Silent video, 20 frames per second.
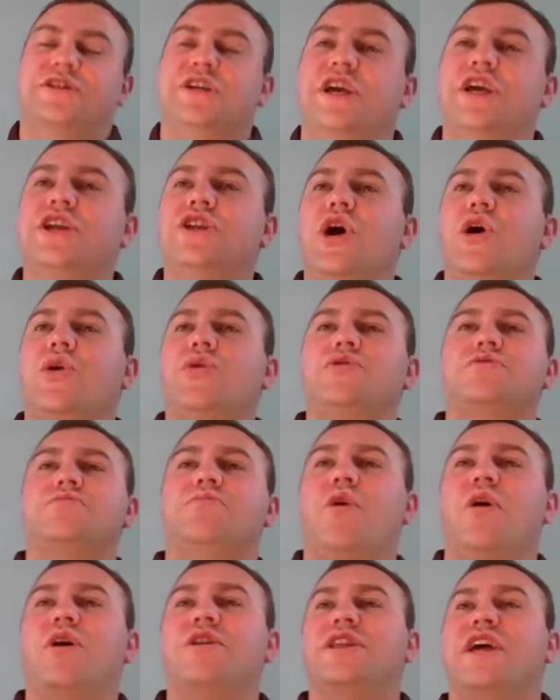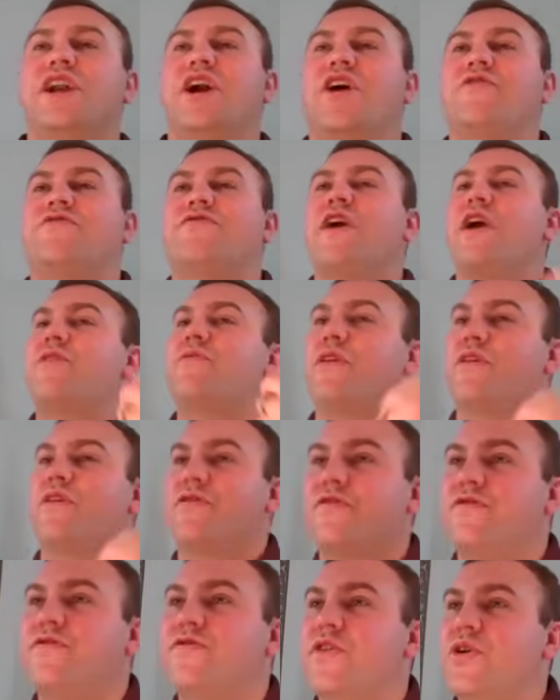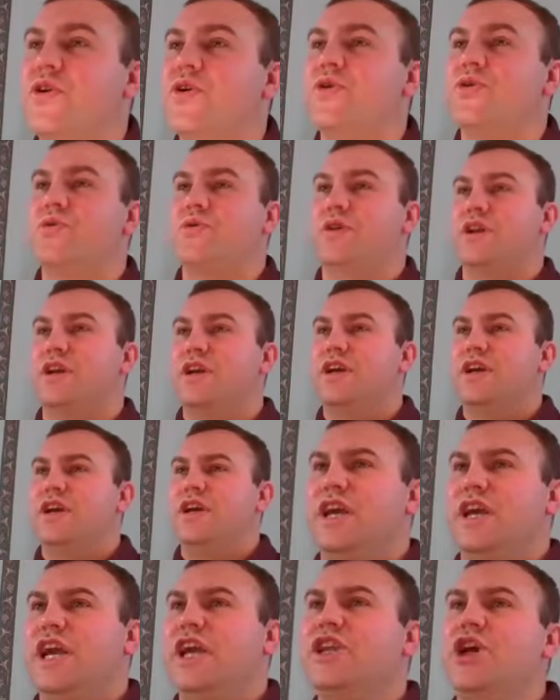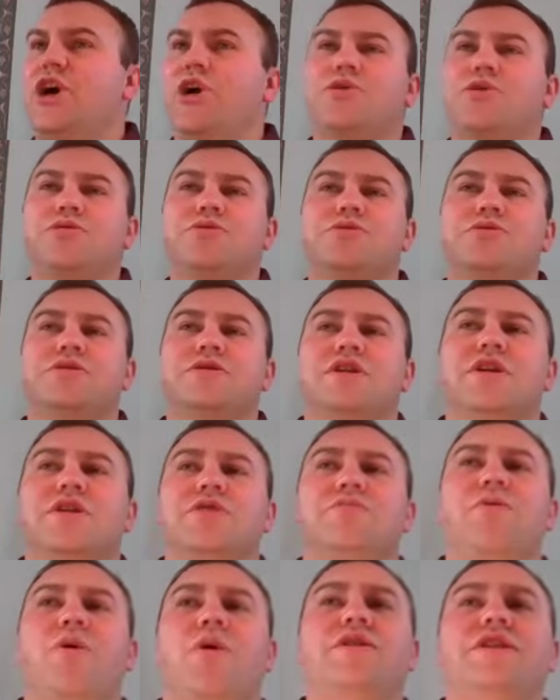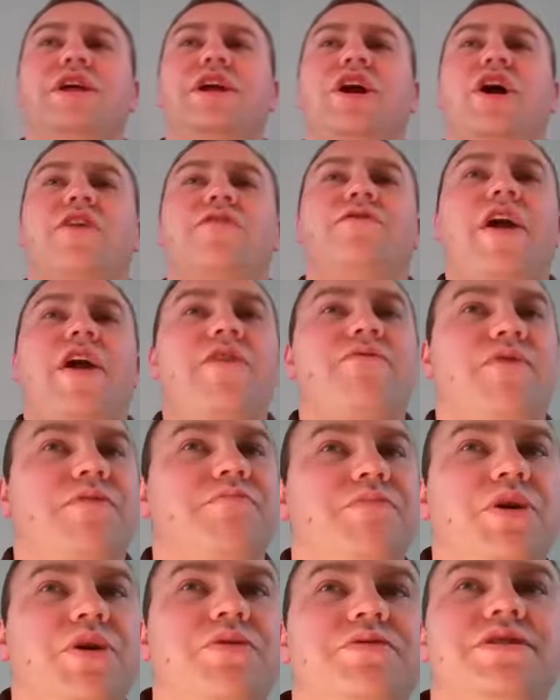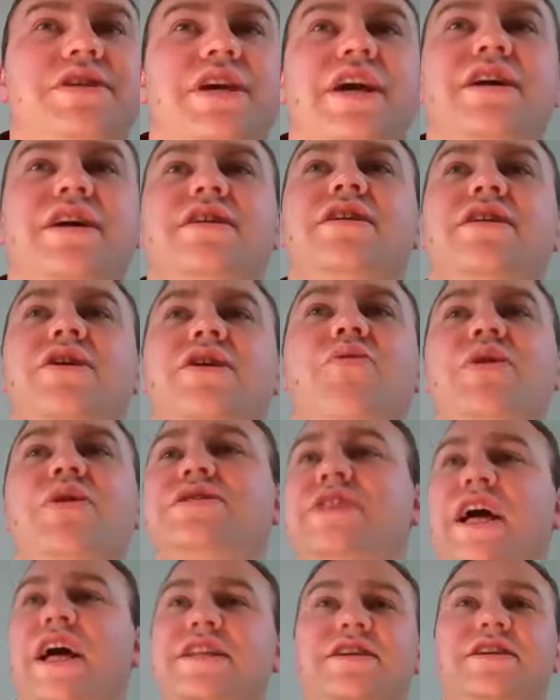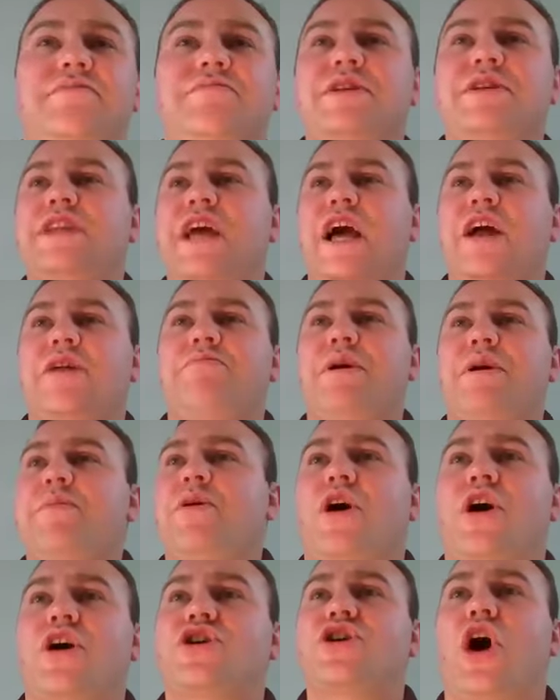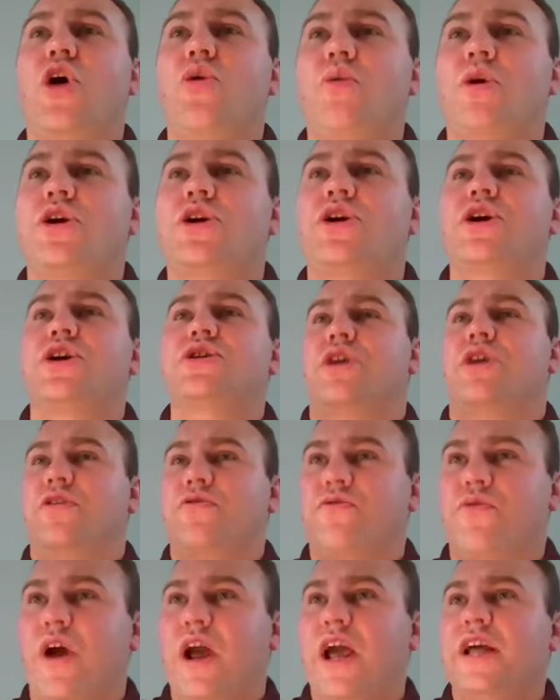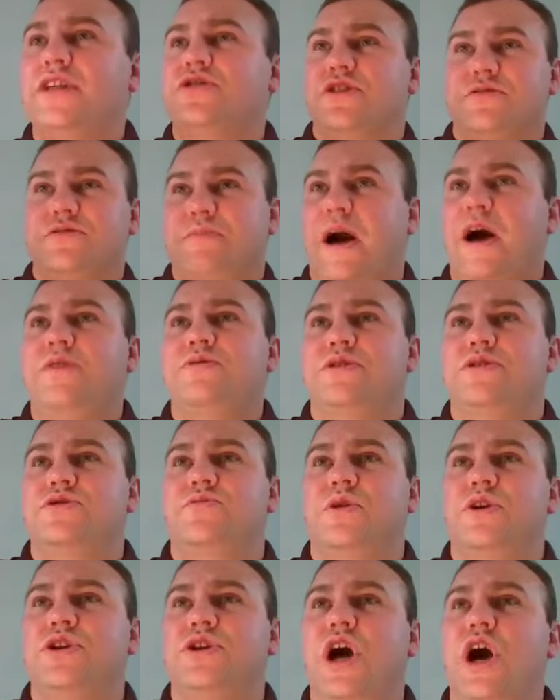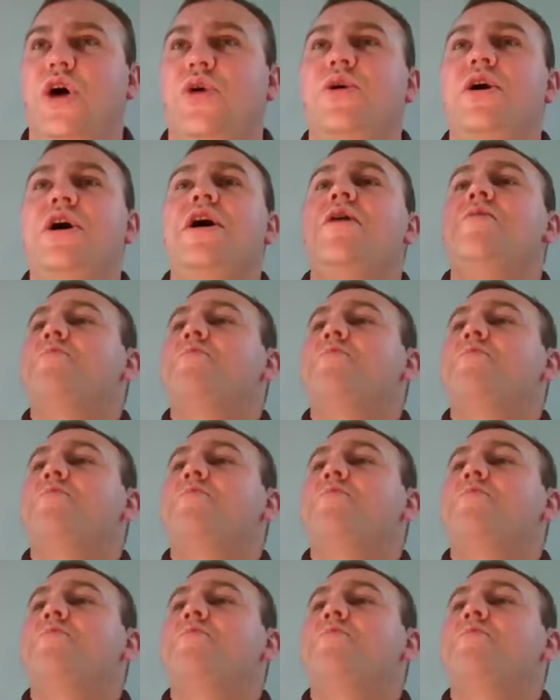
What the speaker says: He knows more than our favorite food. He knows more than our favorite music, which that's something that maybe our coworkers, our friends, our spouses would know.